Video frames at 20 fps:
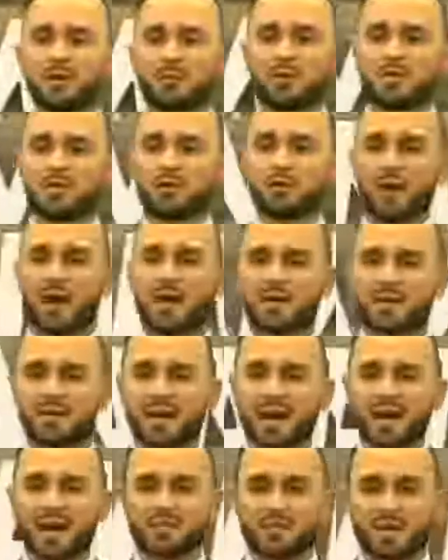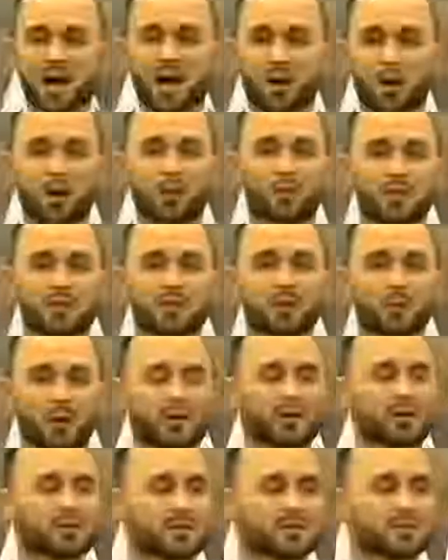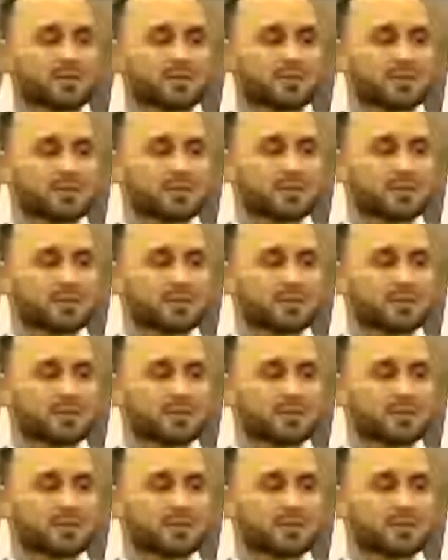when you recognize how holy the Word is.